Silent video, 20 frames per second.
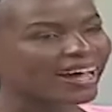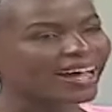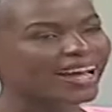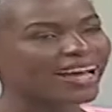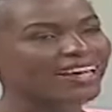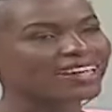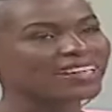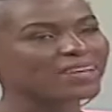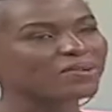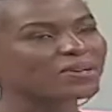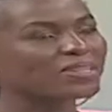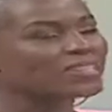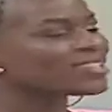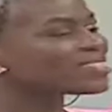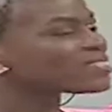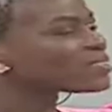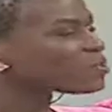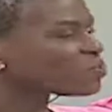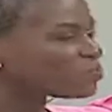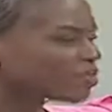And I want
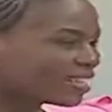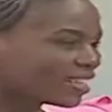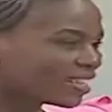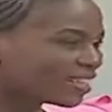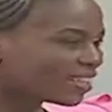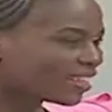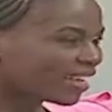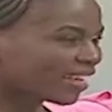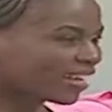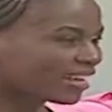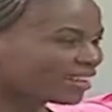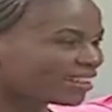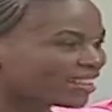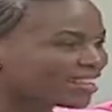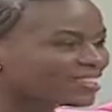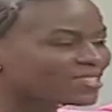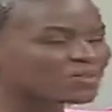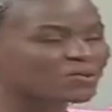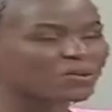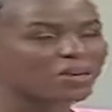us to begin there. Mm -hmm.
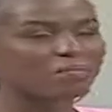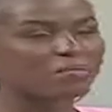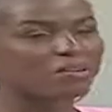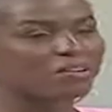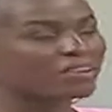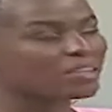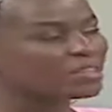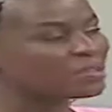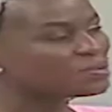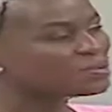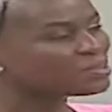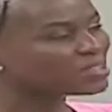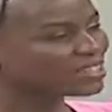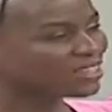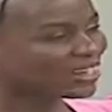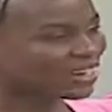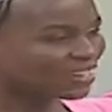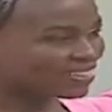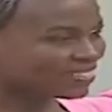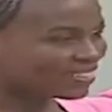Let's mm-hmm. talk about the youth
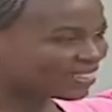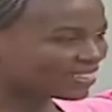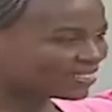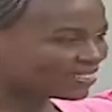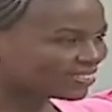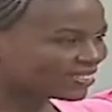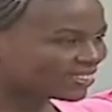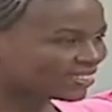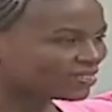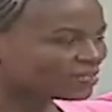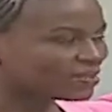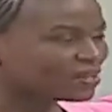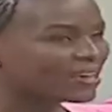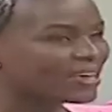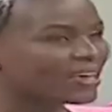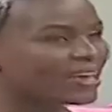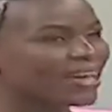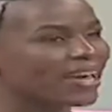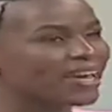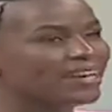and agriculture. Mm
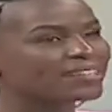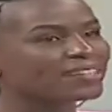-hmm.